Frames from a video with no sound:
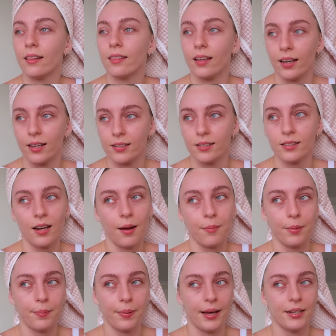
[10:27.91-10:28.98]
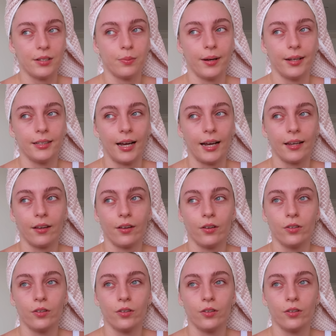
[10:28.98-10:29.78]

there is a time and place where like